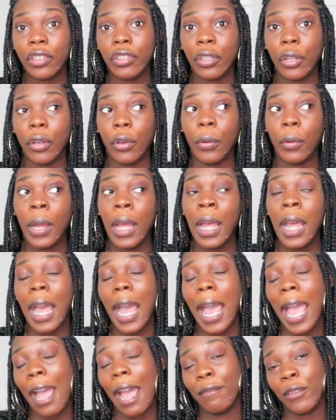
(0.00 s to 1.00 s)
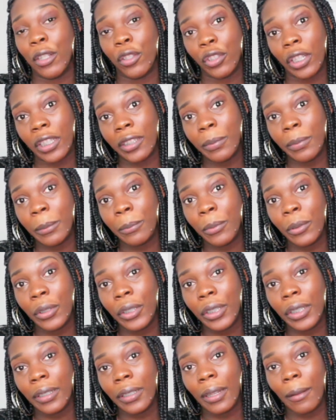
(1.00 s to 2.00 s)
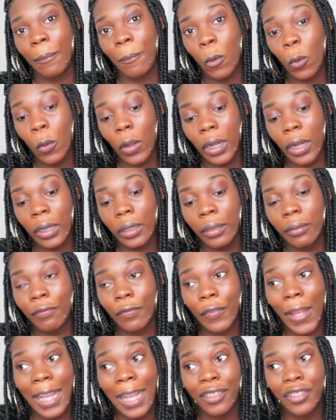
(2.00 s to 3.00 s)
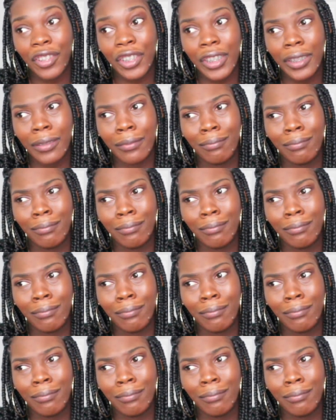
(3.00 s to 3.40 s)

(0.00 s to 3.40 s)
so I have to trust people more faster.